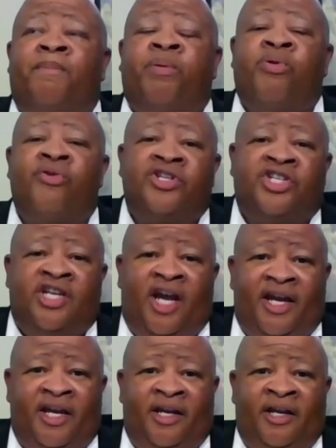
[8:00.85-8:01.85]
to
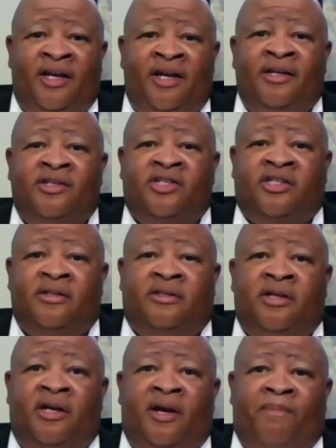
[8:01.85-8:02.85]
appreciate
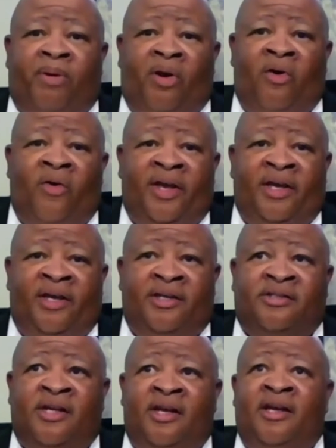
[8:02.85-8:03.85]
the
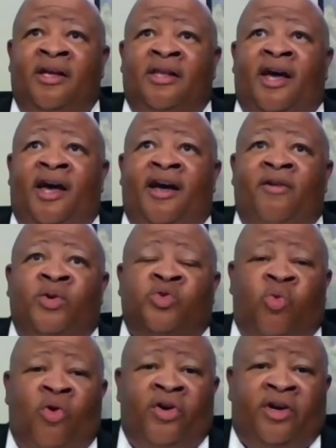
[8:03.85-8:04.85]
employees that
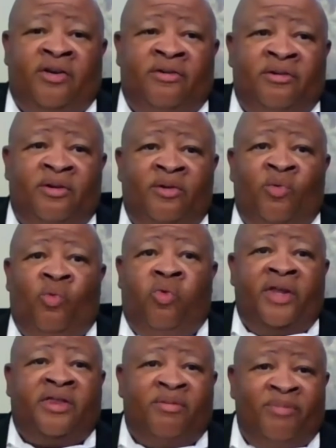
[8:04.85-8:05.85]
was working
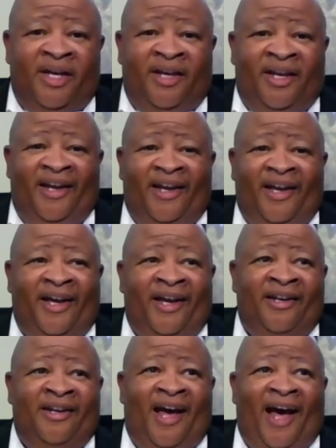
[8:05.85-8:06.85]
with me.
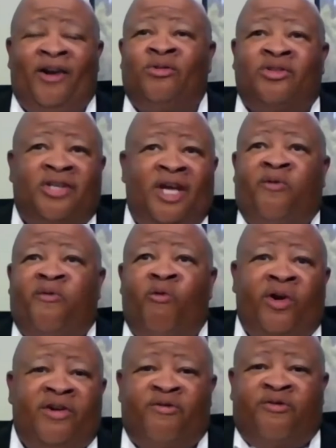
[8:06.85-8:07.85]
And I don't say
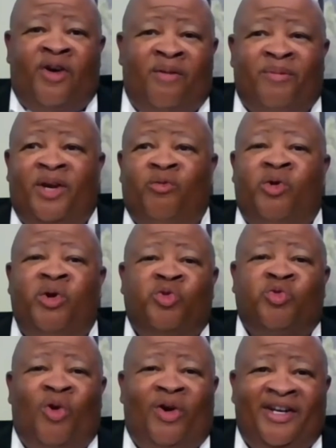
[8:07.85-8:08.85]
working for me,
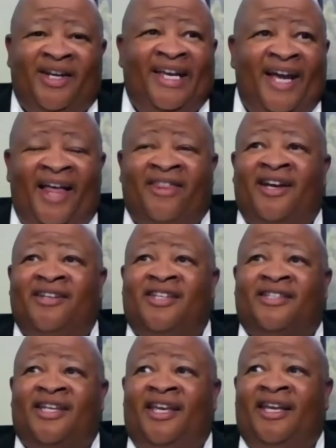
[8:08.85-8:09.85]
we was working together
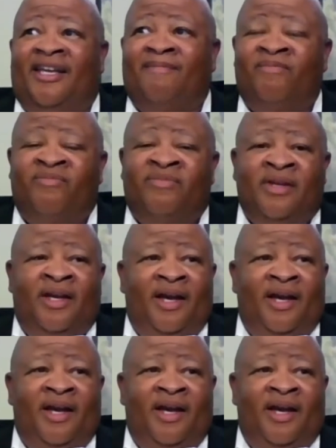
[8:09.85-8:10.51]
as a team.